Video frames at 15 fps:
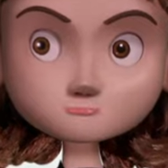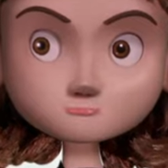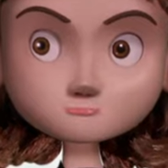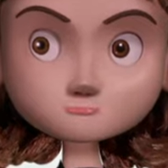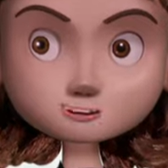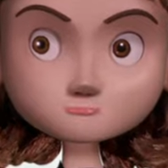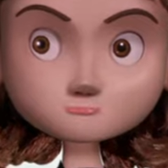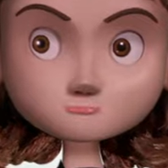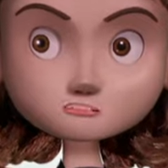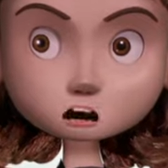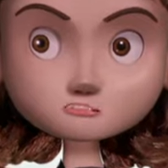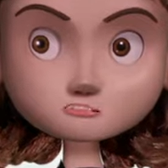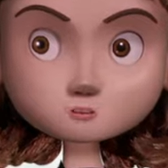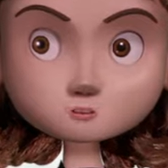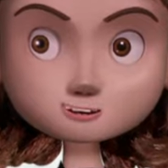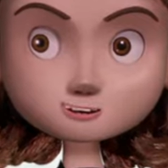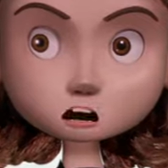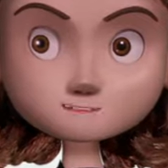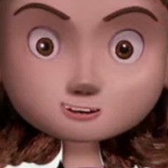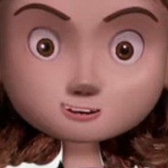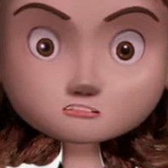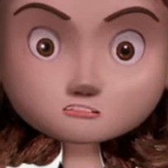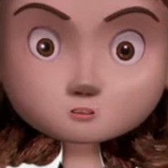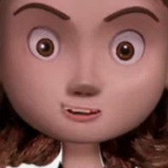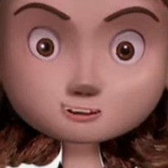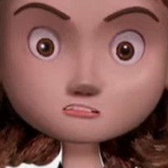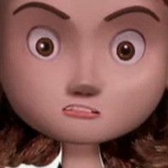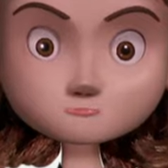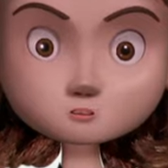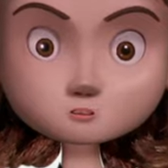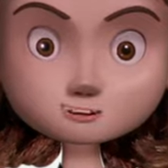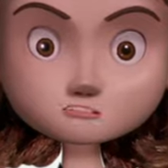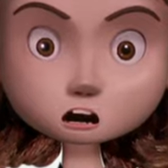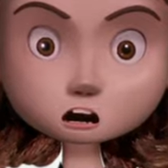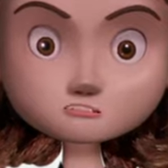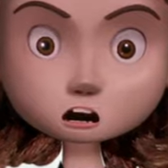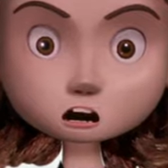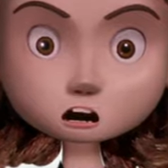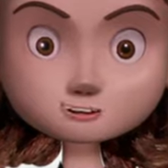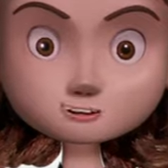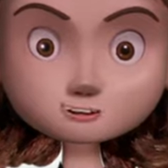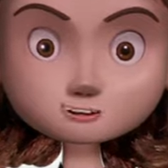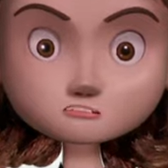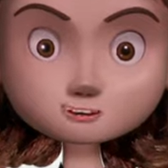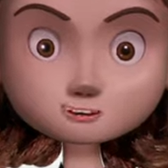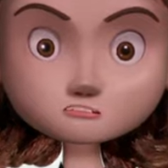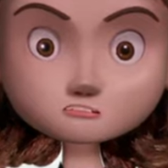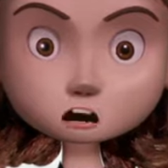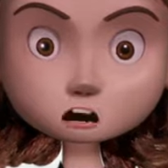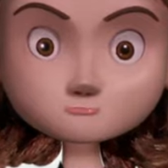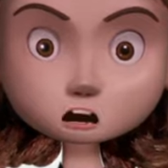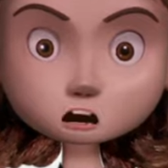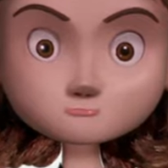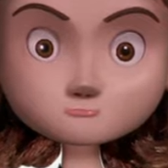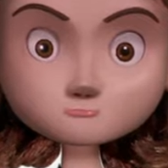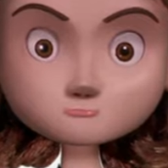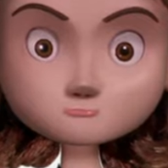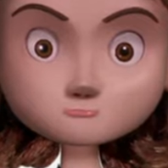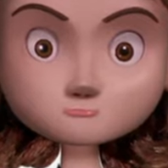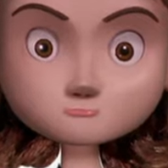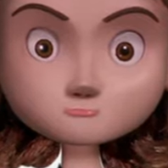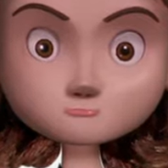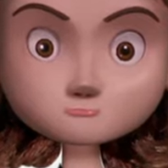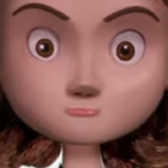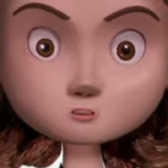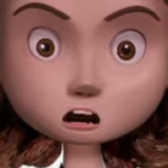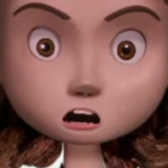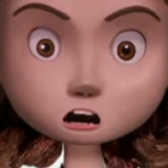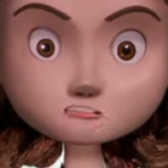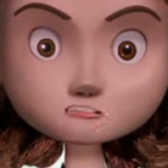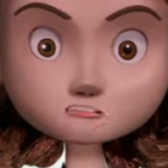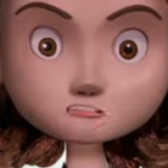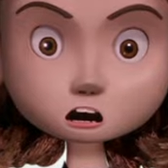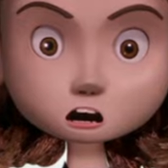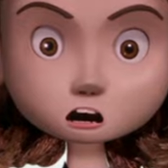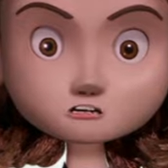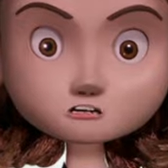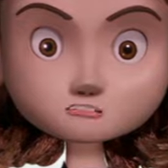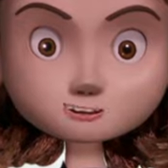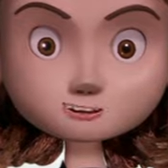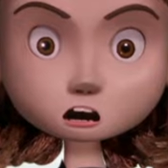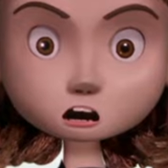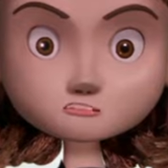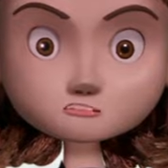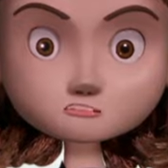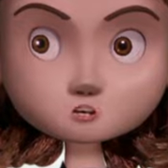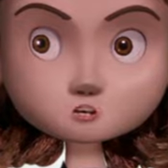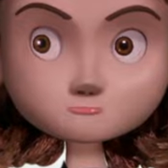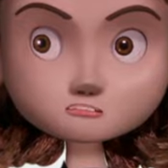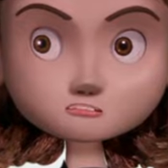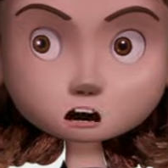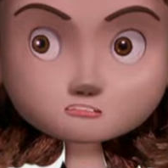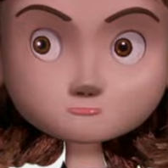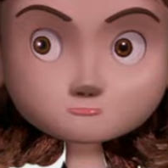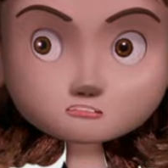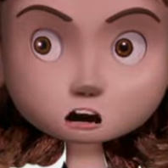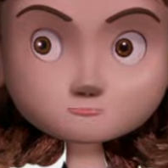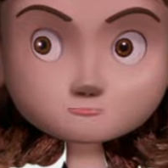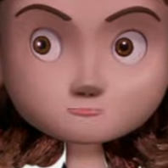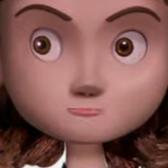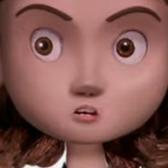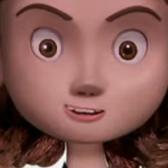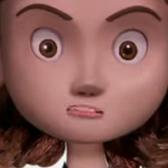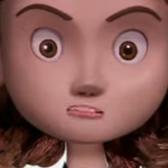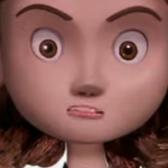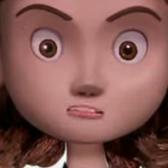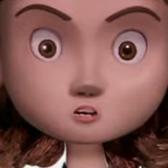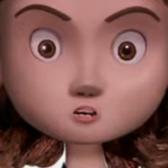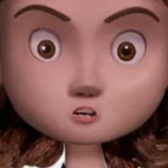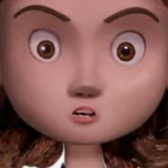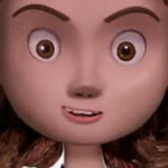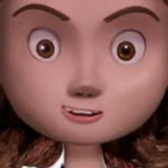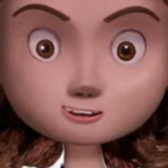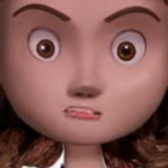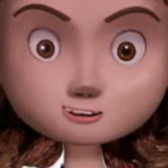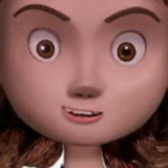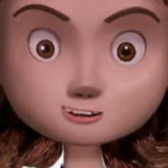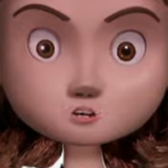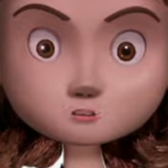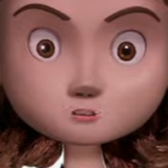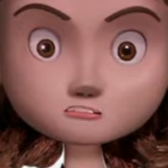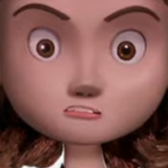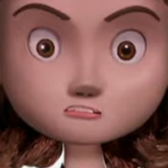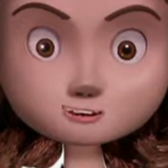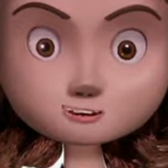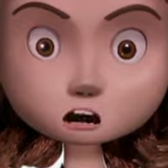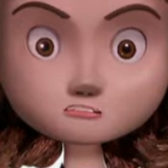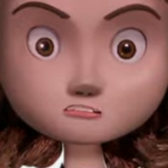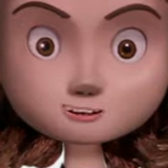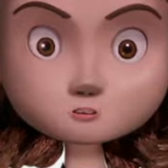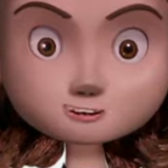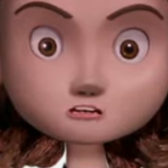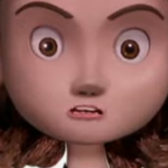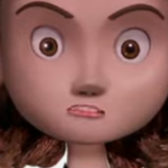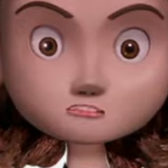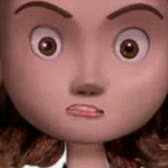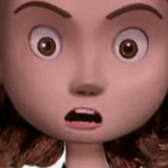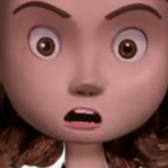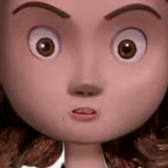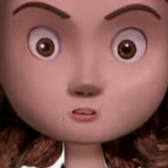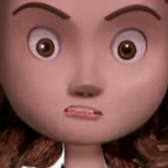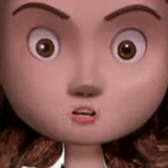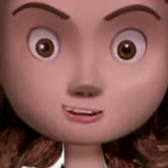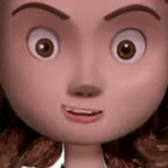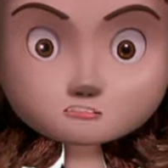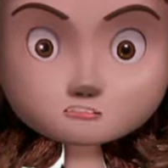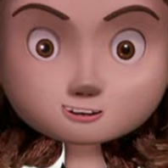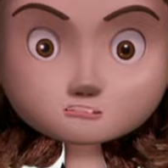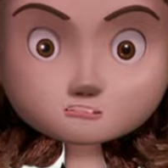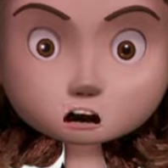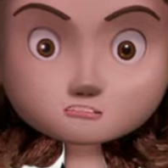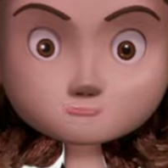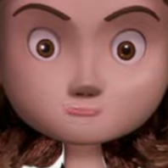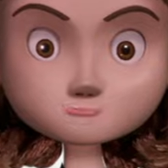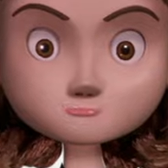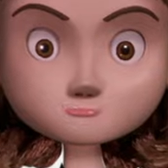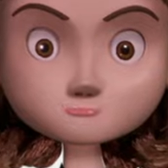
It will come through in every part of your brand identity if you get it right. Brand personality has a huge impact on the voice and tone used in your marketing materials and other communications.